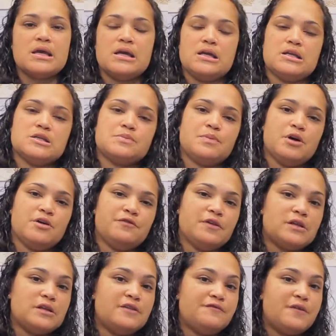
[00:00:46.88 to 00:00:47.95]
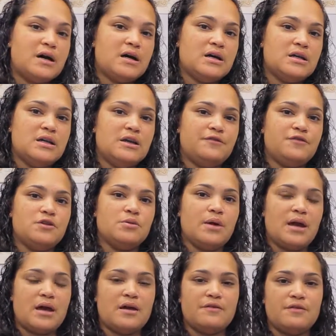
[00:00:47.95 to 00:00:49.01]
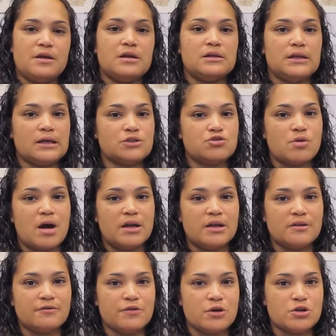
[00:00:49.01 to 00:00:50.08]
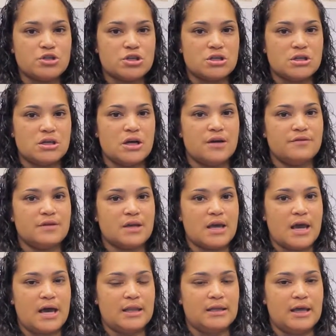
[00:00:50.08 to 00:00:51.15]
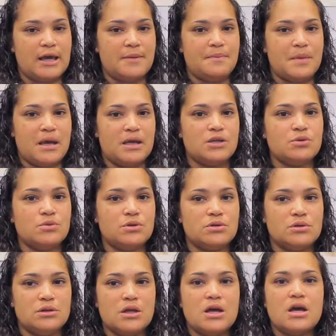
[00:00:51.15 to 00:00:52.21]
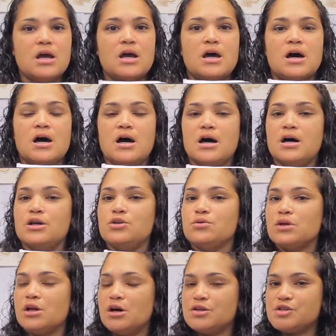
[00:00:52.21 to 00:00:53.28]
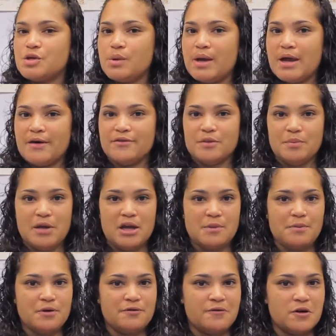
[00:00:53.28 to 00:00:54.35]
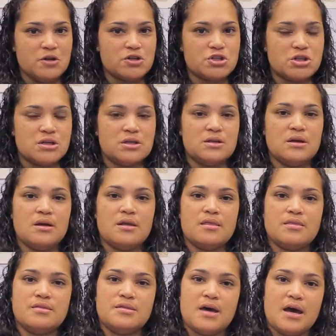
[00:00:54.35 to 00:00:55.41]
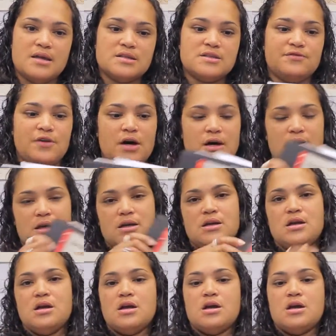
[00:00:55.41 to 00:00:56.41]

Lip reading: It is perfectly fine if you have an electronic version of the cat lab manual. You can also have the paper version. That's fine.